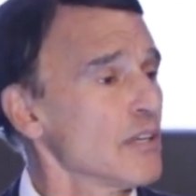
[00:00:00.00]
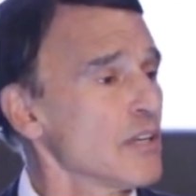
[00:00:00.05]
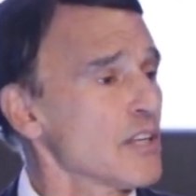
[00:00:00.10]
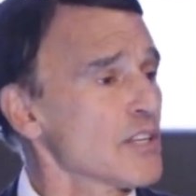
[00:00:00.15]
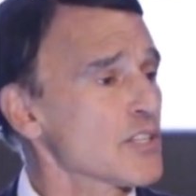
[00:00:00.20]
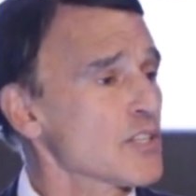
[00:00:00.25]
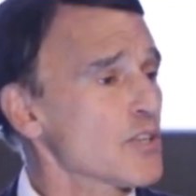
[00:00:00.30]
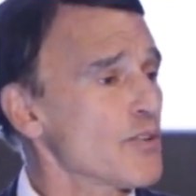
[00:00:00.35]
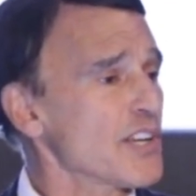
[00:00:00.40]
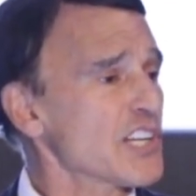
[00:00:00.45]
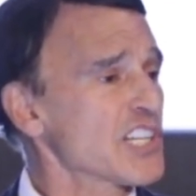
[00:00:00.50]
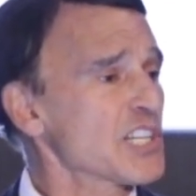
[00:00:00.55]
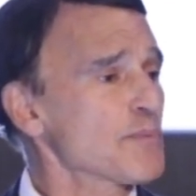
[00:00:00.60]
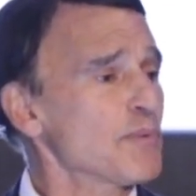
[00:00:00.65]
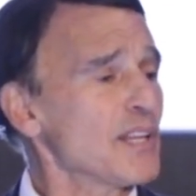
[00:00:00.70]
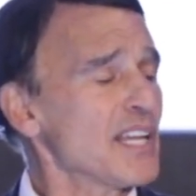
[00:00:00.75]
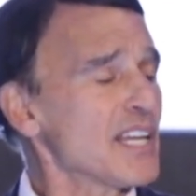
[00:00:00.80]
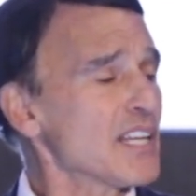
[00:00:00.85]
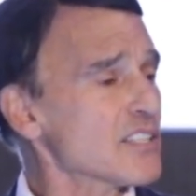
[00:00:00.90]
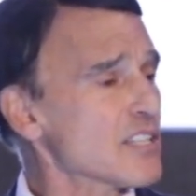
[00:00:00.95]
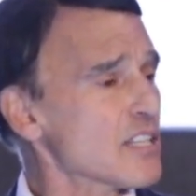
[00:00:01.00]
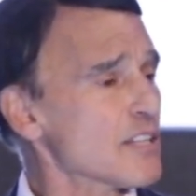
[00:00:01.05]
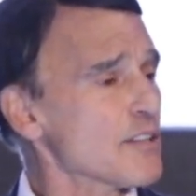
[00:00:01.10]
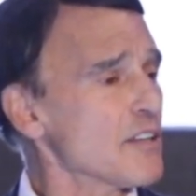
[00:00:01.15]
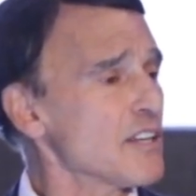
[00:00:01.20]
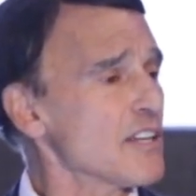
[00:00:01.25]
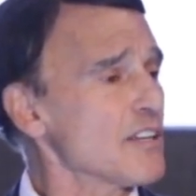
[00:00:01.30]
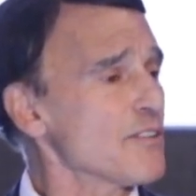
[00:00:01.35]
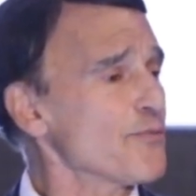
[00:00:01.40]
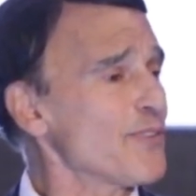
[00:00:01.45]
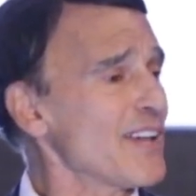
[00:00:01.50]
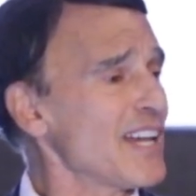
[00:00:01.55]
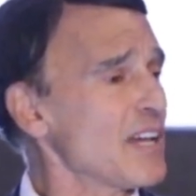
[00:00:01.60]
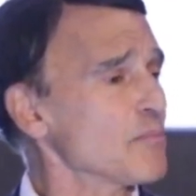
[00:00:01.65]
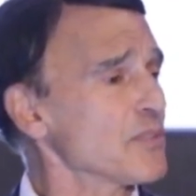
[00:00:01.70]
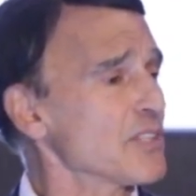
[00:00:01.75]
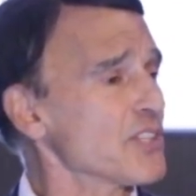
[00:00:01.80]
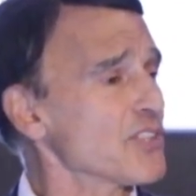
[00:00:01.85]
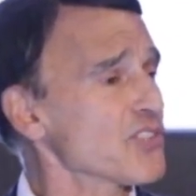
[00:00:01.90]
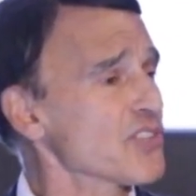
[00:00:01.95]
So I explain to the
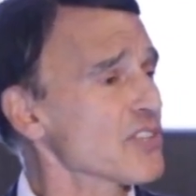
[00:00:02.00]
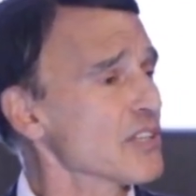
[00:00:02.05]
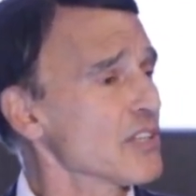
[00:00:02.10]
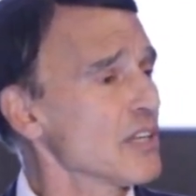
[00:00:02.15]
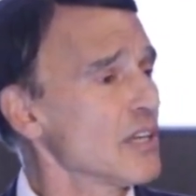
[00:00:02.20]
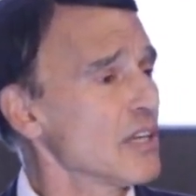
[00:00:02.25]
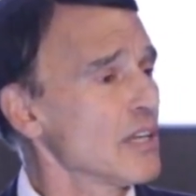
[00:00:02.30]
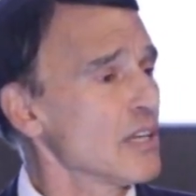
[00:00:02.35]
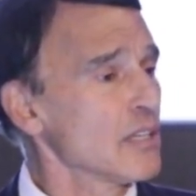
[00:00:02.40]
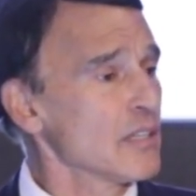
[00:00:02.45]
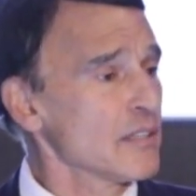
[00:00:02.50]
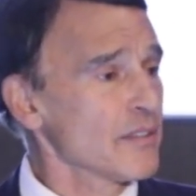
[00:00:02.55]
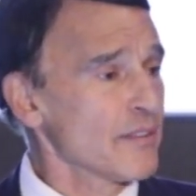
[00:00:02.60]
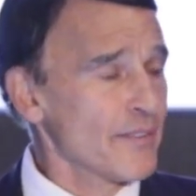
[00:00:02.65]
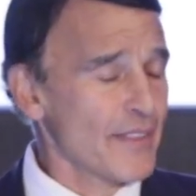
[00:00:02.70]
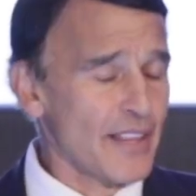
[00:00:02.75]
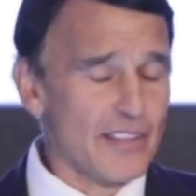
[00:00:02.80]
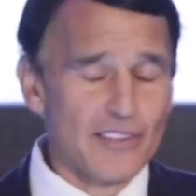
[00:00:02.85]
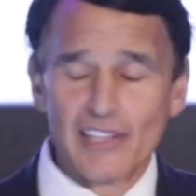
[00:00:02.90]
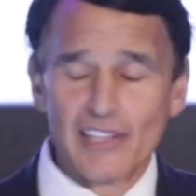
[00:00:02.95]
families that